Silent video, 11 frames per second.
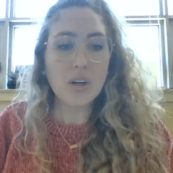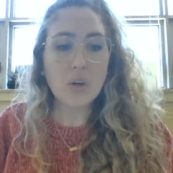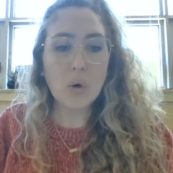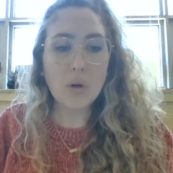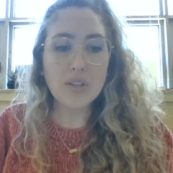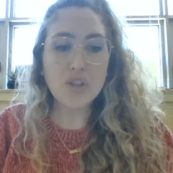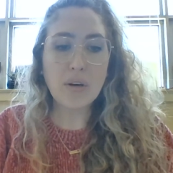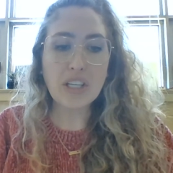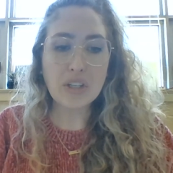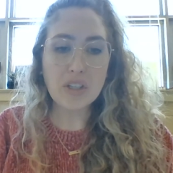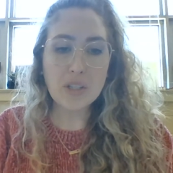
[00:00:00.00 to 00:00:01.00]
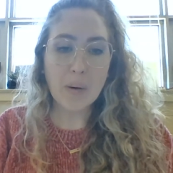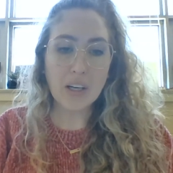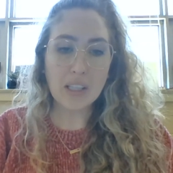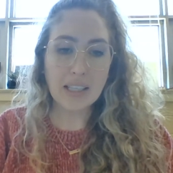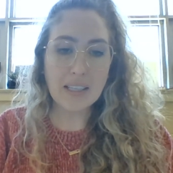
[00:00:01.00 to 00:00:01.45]
gold treasure
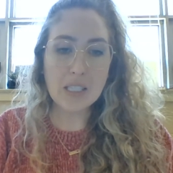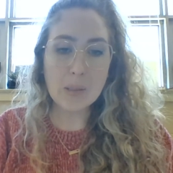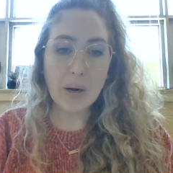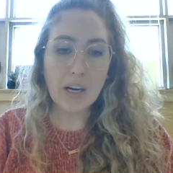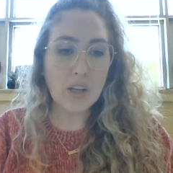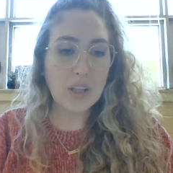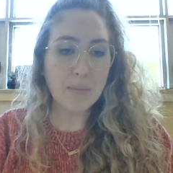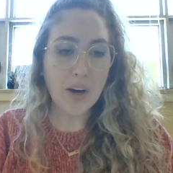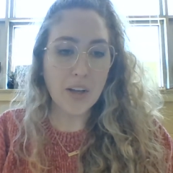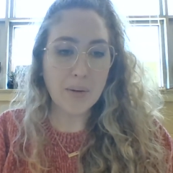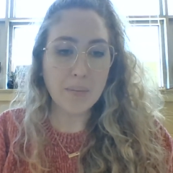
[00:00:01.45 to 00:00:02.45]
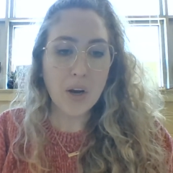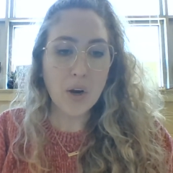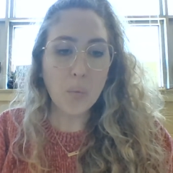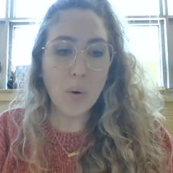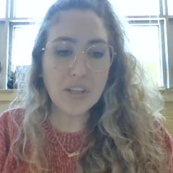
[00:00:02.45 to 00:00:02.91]
sparkling spread on the bottom,
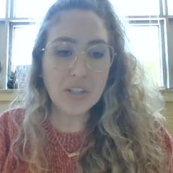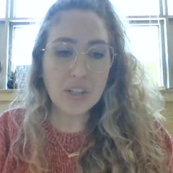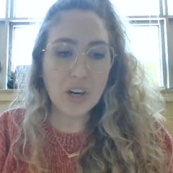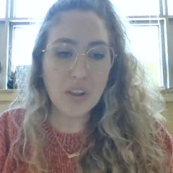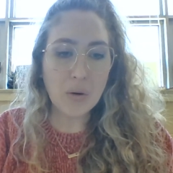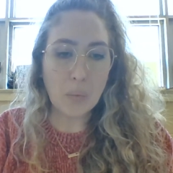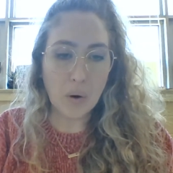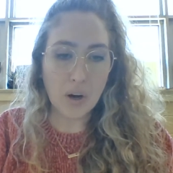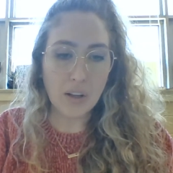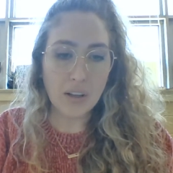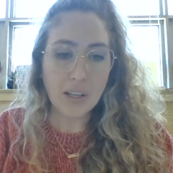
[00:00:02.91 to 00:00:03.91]
wonder on the wall,